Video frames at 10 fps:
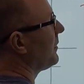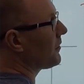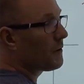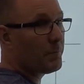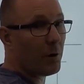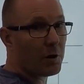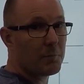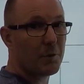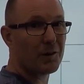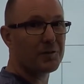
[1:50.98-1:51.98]
the bottom
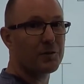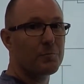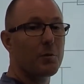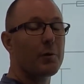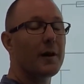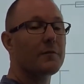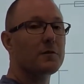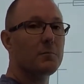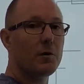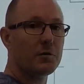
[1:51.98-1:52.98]
by 2, but we have to
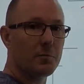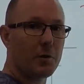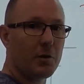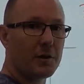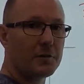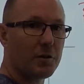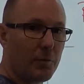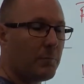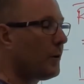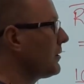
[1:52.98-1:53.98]
multiply the top
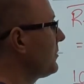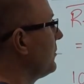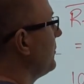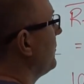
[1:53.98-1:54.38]
by 2.